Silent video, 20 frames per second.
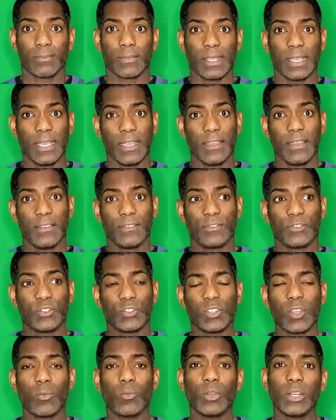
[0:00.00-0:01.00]
if
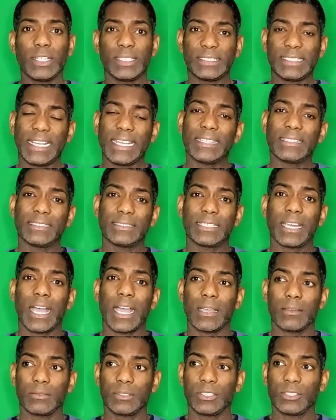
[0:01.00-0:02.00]
someone has taken the
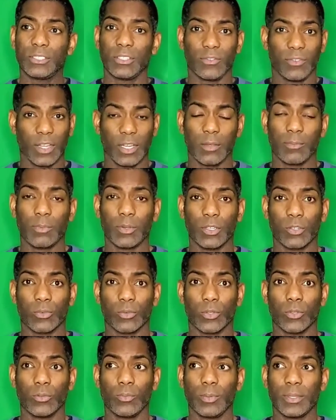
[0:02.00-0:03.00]
time to develop a
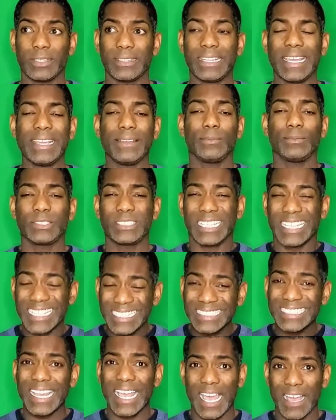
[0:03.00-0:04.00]
group, they
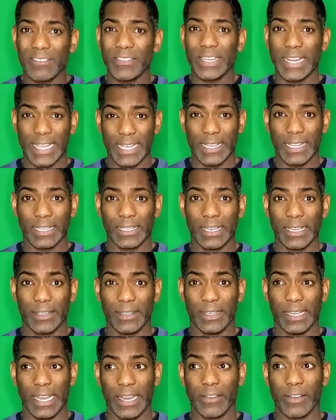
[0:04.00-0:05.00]
tend to have an
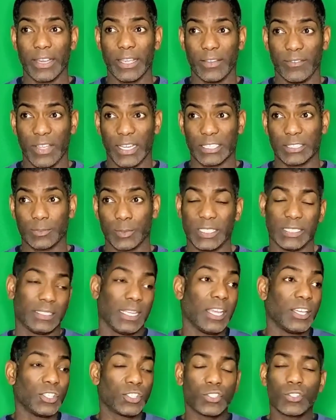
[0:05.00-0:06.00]
area of expertise.
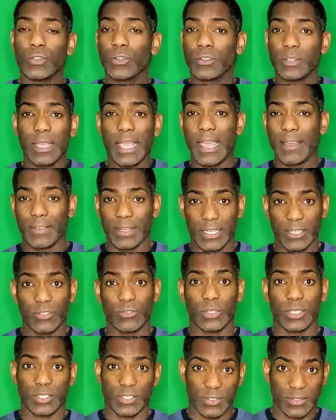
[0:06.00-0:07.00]
Sure, they have an
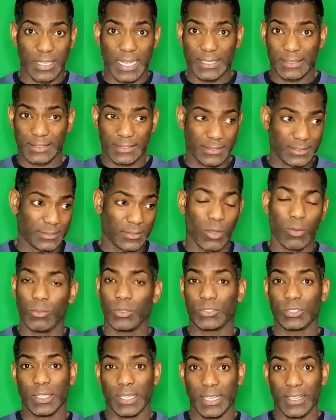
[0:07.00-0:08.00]
interest. That's
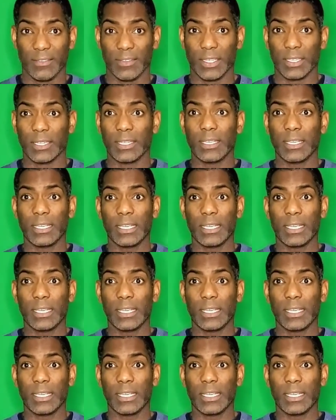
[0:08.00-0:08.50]
almost a given.